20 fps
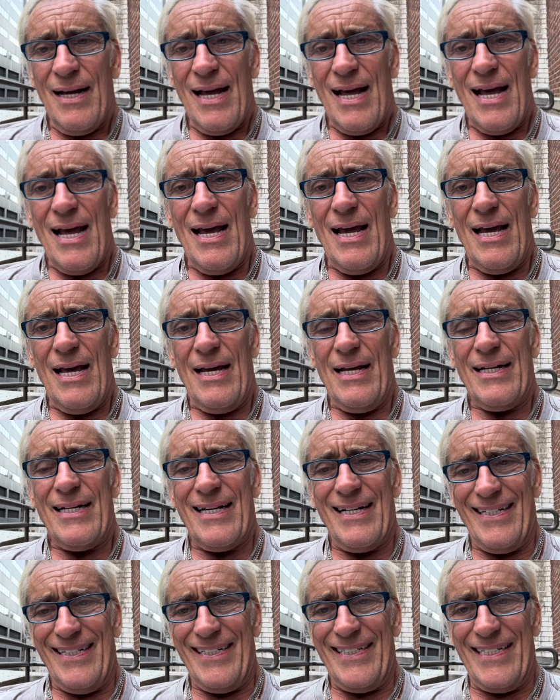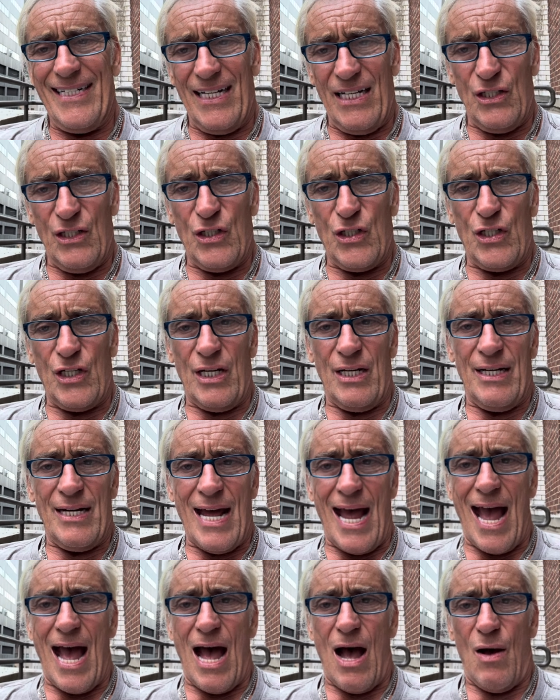a condition
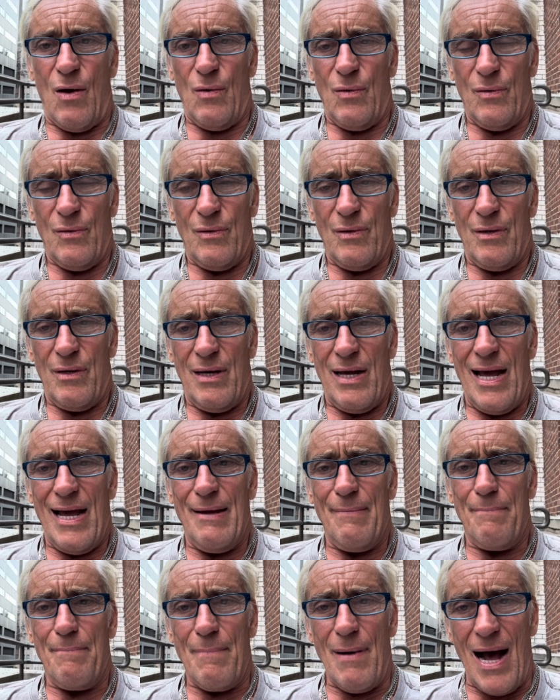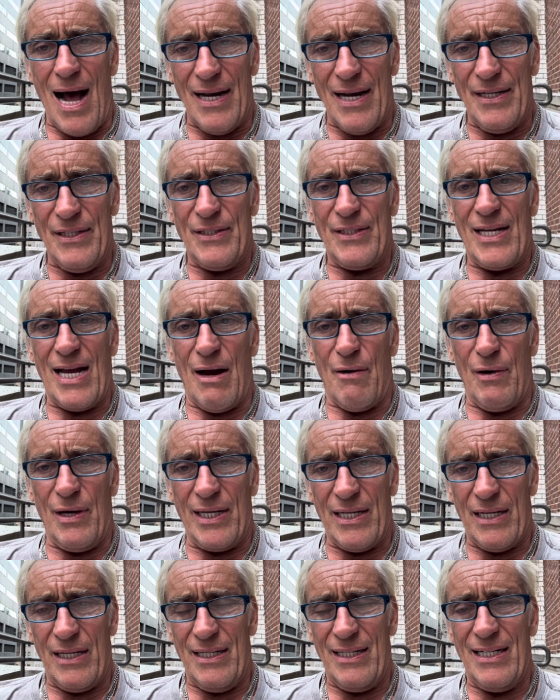now, a monetary
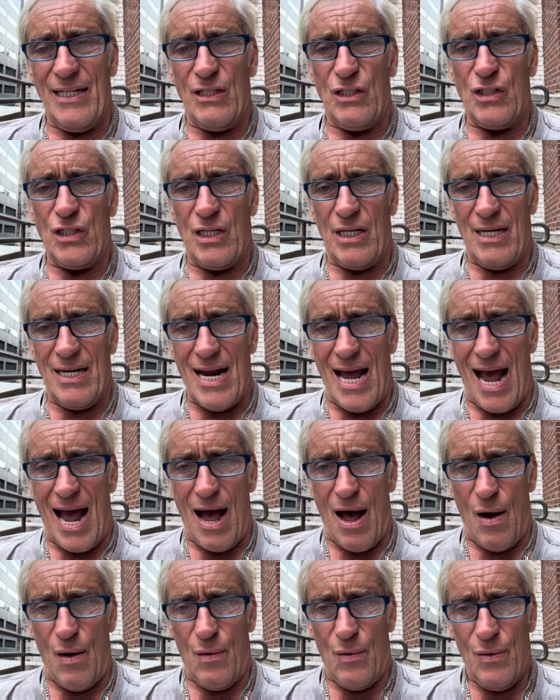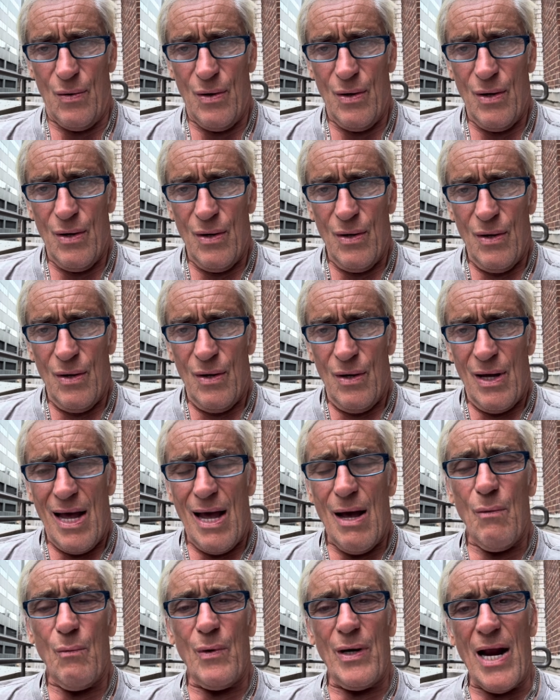condition now,
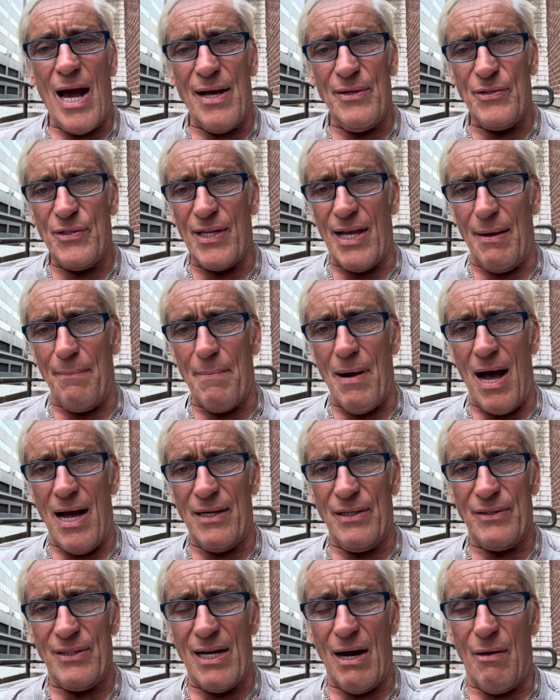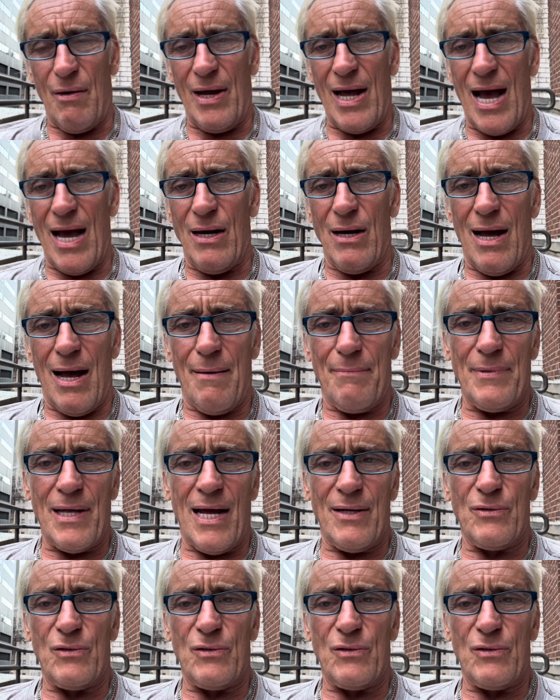And when I say monetary, I'm not